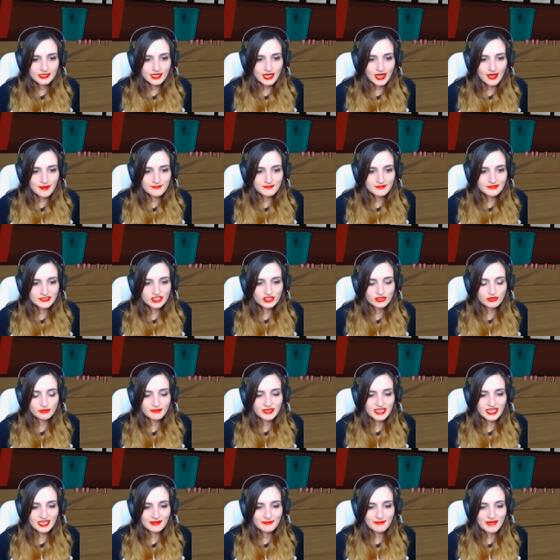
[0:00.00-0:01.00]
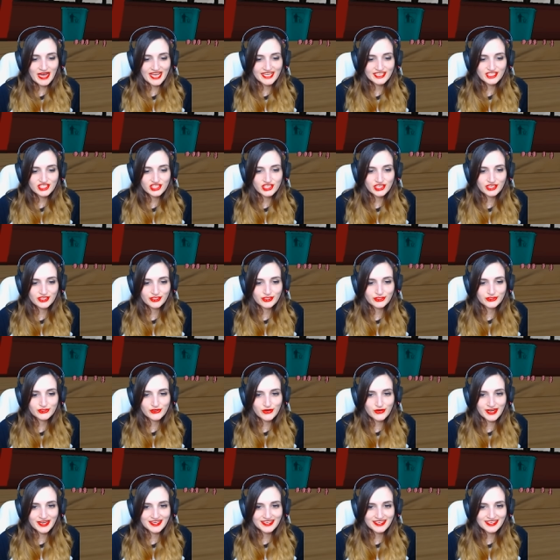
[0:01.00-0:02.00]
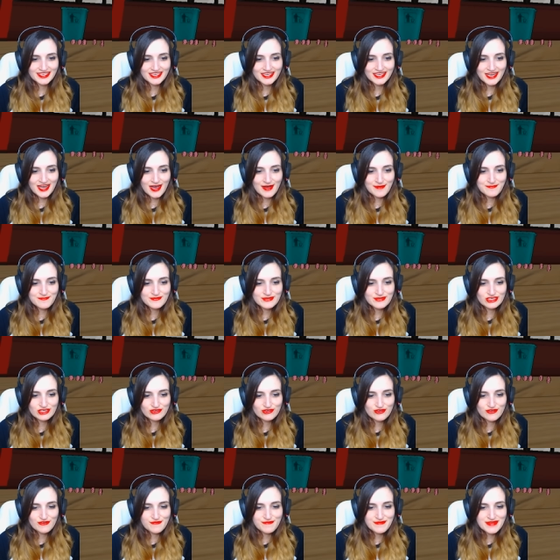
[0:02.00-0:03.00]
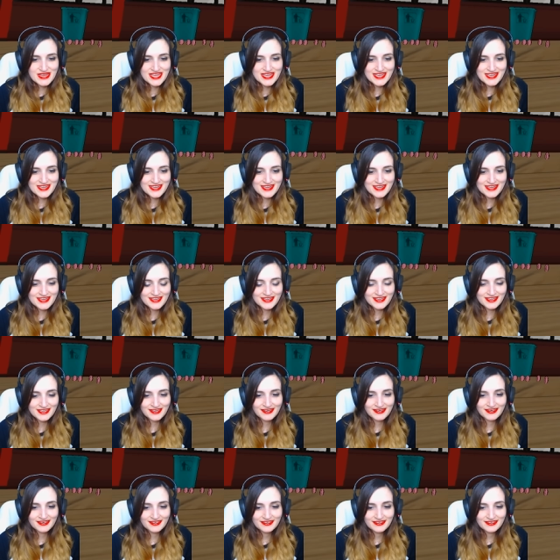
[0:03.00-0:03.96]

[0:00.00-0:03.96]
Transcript: Come to me, my children! Come to me!